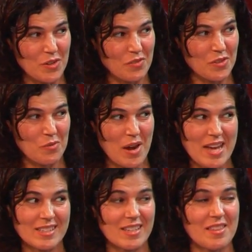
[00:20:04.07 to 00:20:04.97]
over the
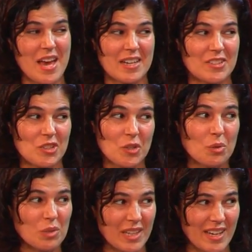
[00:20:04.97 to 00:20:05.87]
rice, and that is
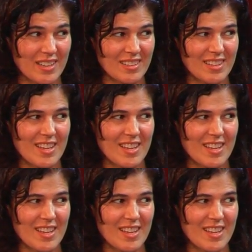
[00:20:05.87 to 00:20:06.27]
cooling.